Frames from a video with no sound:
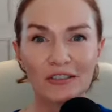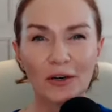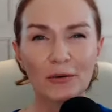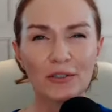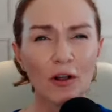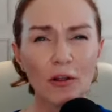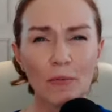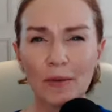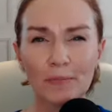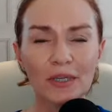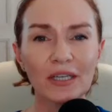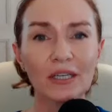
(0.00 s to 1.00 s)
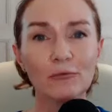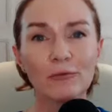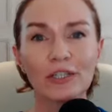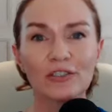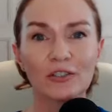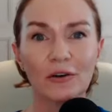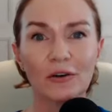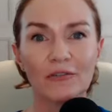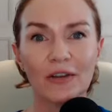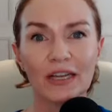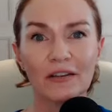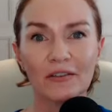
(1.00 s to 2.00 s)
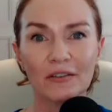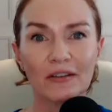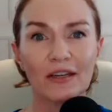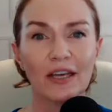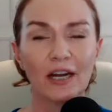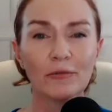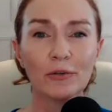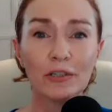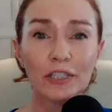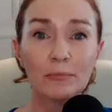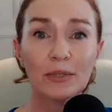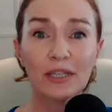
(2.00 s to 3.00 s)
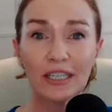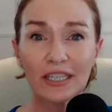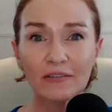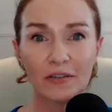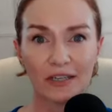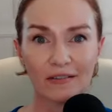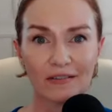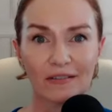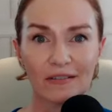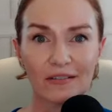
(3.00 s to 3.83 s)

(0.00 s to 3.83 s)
You know, it's all about being enriched in our faith and really believing,